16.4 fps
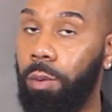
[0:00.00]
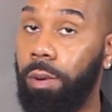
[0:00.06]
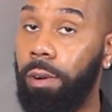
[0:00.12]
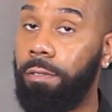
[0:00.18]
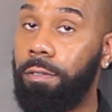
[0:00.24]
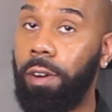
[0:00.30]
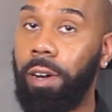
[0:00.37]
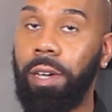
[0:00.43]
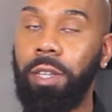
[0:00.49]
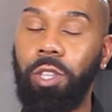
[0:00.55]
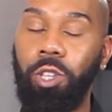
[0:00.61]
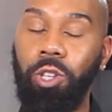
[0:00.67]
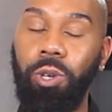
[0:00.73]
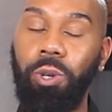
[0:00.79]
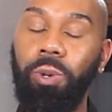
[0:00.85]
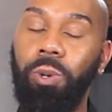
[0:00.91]
refer
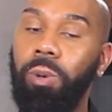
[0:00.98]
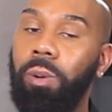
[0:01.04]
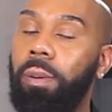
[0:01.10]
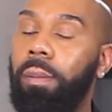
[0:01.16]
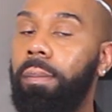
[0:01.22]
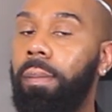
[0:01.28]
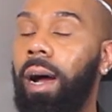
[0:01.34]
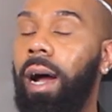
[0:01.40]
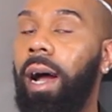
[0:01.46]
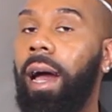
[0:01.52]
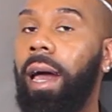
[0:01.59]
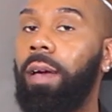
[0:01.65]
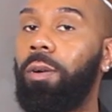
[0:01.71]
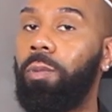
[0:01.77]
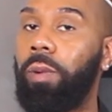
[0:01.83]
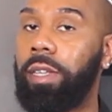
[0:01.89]
to
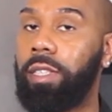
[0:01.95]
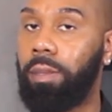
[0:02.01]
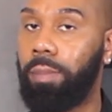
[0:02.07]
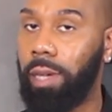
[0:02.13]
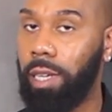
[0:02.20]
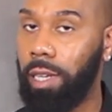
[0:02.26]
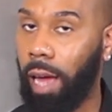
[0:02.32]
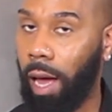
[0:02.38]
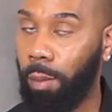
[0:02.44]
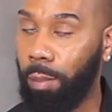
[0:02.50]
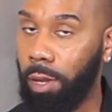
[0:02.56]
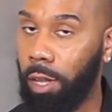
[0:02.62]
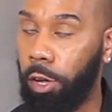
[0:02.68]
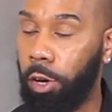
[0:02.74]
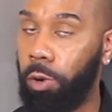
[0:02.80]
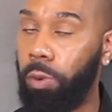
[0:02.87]
my recipe down
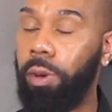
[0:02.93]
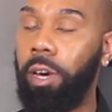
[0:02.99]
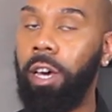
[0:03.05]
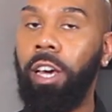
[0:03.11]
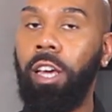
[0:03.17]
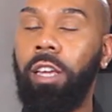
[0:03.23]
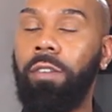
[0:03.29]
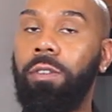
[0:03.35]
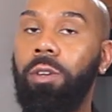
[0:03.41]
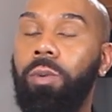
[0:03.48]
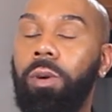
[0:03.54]
below if you